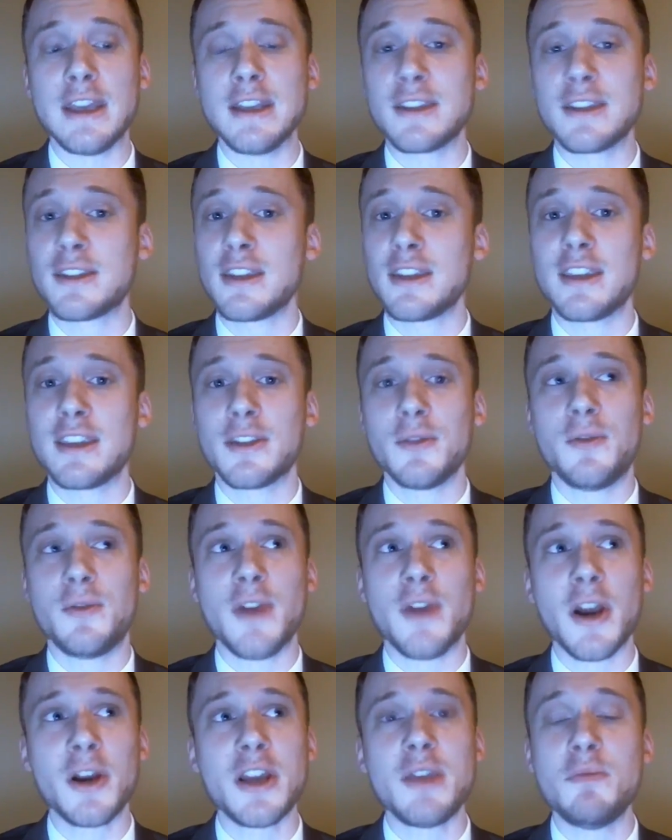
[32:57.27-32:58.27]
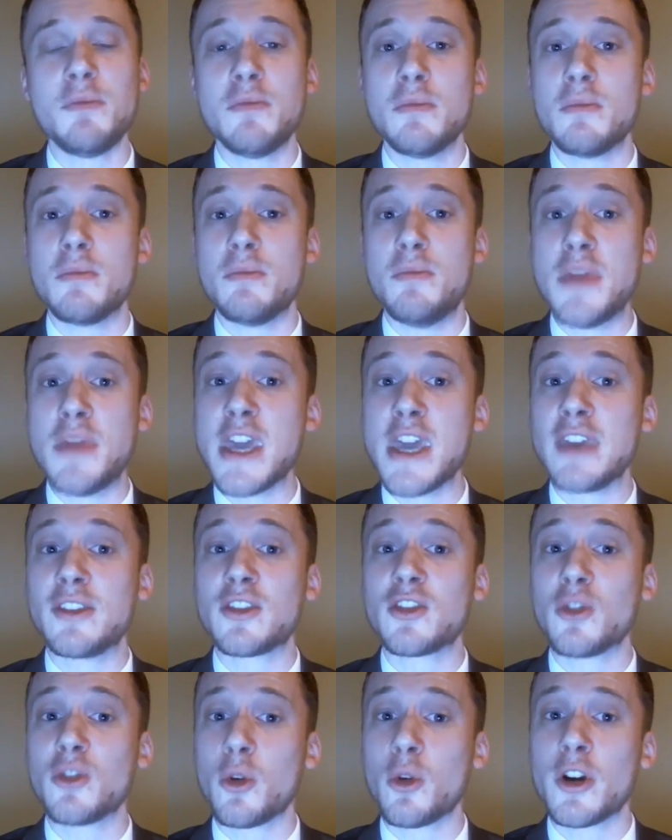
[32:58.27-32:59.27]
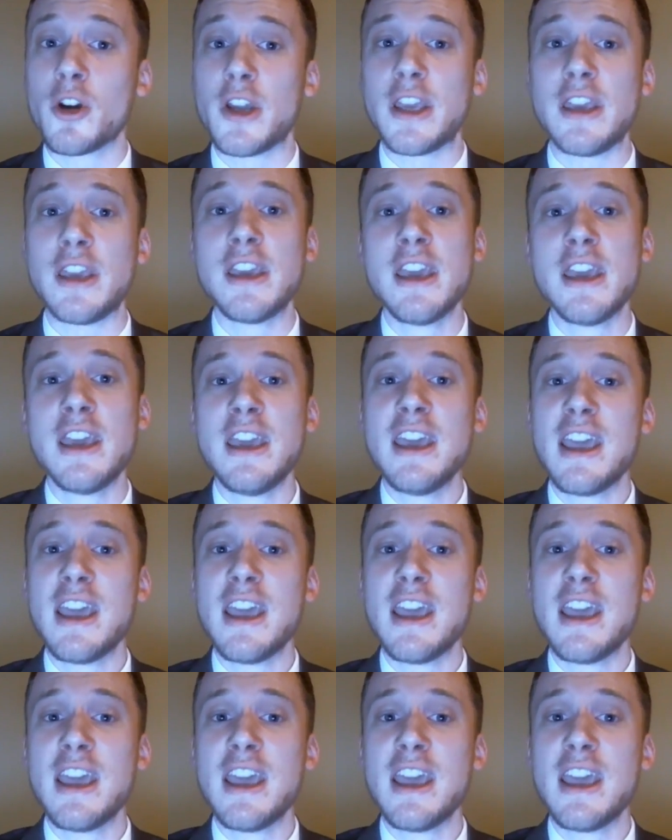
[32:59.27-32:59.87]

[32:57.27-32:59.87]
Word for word: And it's, it's a very big story,